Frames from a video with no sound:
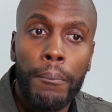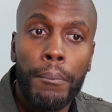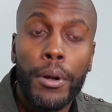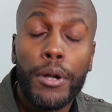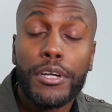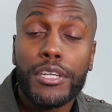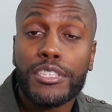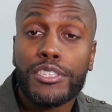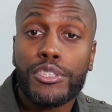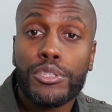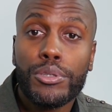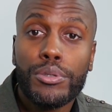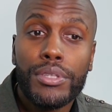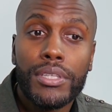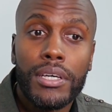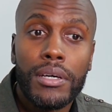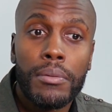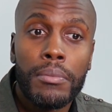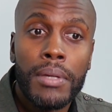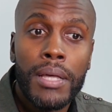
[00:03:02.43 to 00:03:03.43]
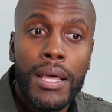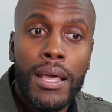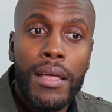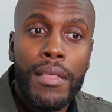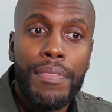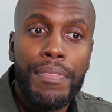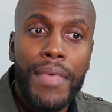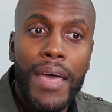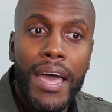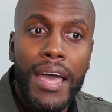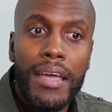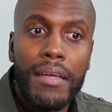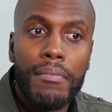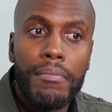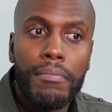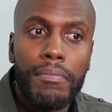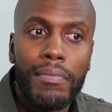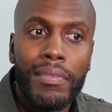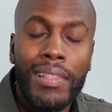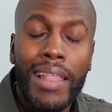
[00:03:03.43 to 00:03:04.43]
burden to them that
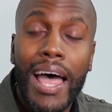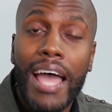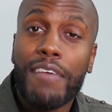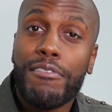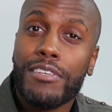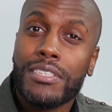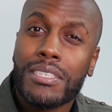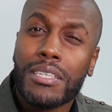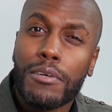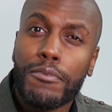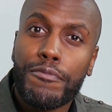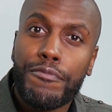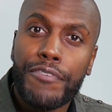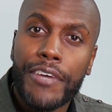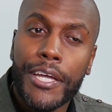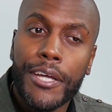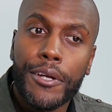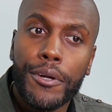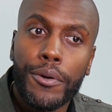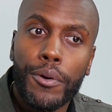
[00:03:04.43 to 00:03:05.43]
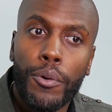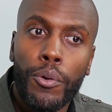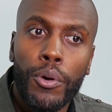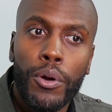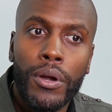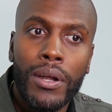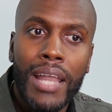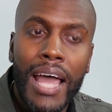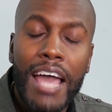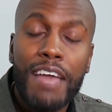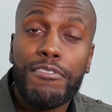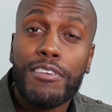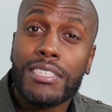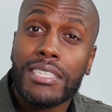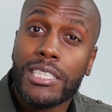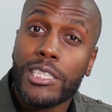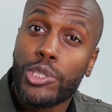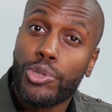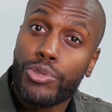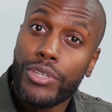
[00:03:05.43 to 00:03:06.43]
life is unfair or life
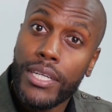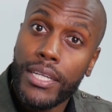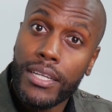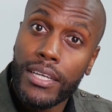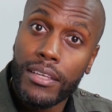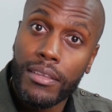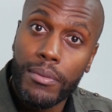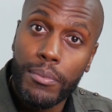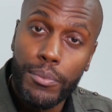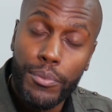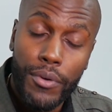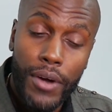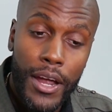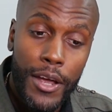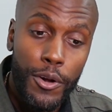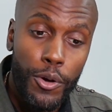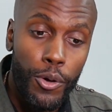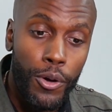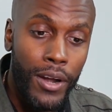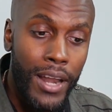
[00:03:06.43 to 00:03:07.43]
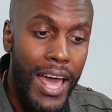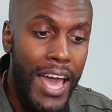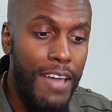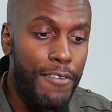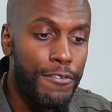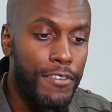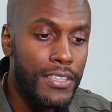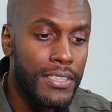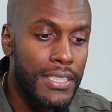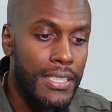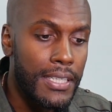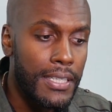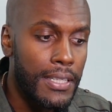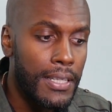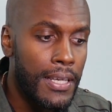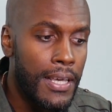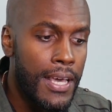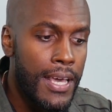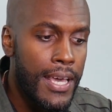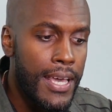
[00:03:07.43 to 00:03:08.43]
isn't treating them right or life isn't
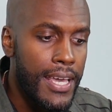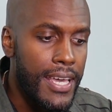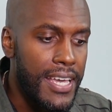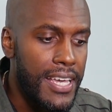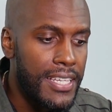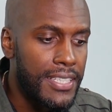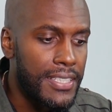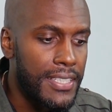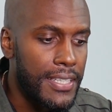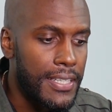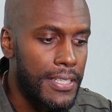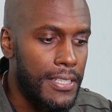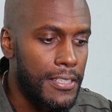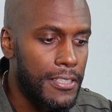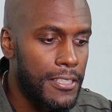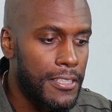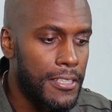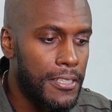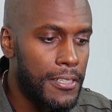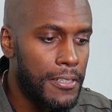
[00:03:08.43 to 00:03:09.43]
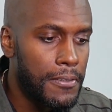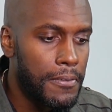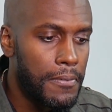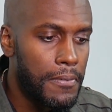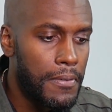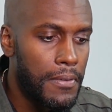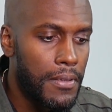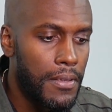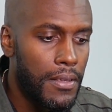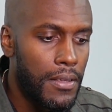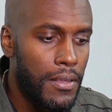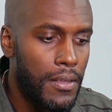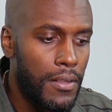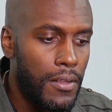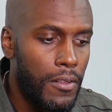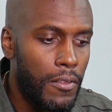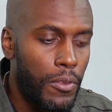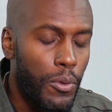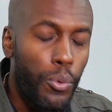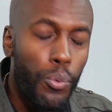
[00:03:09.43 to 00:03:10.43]
isn't
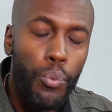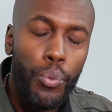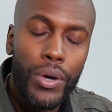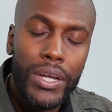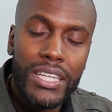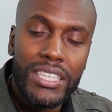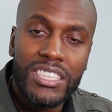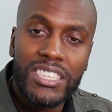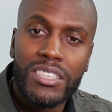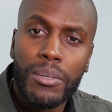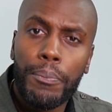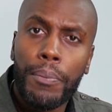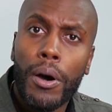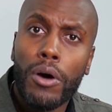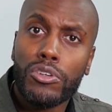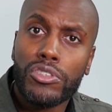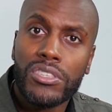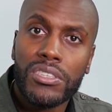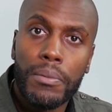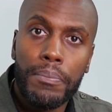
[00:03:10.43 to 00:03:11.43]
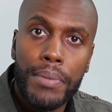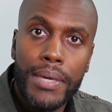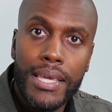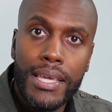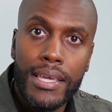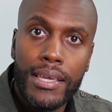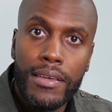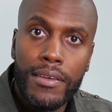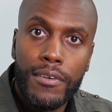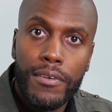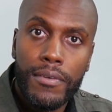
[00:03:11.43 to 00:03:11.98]
what it's supposed to be.